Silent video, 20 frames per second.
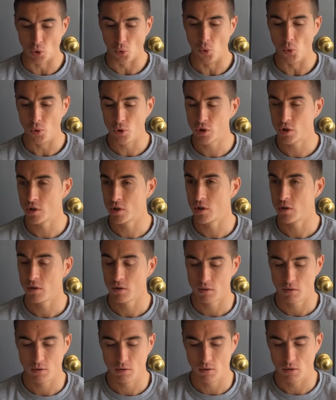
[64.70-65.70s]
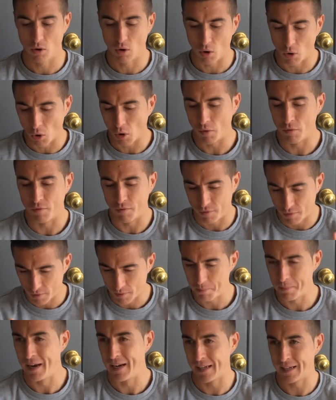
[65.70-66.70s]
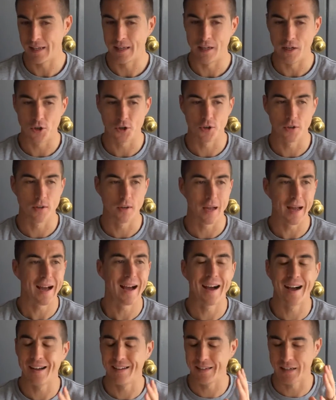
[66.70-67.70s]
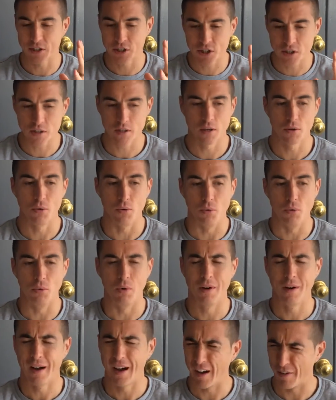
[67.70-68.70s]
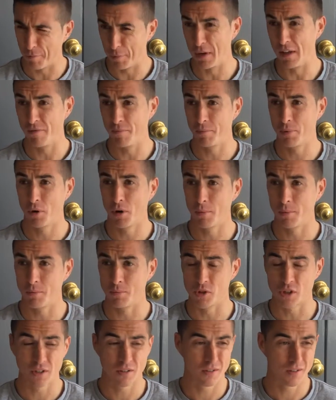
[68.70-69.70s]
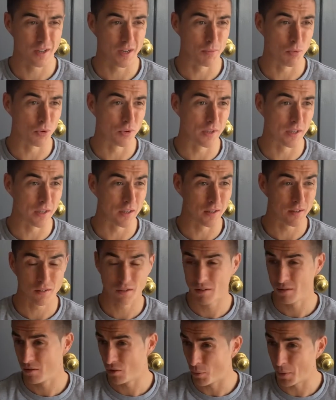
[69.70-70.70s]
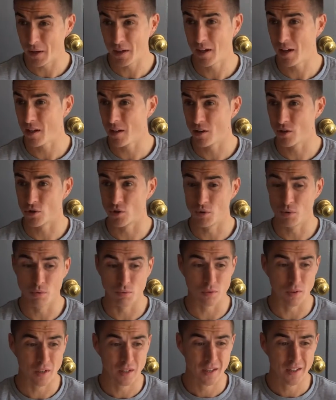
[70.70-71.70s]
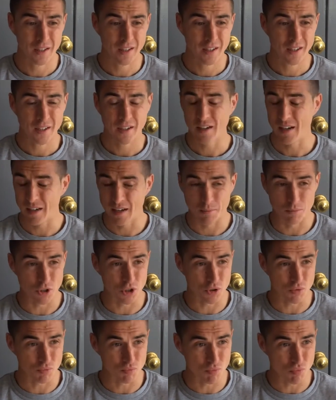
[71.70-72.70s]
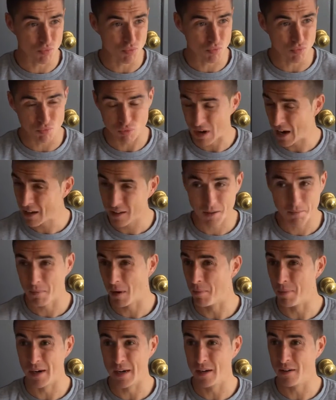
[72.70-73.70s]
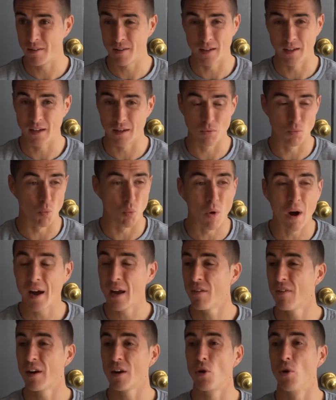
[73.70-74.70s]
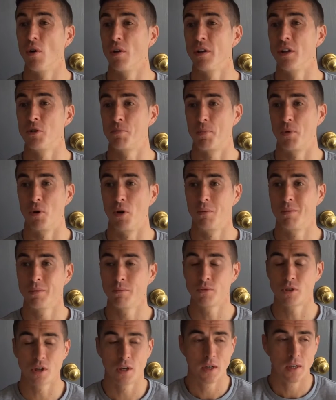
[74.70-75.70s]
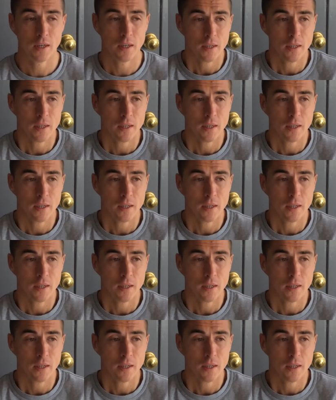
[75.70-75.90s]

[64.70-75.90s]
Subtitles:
dose of medication and I still have breathing problems. I'm only 29 years old and I'm just rattling my brain thinking, why have I got these problems?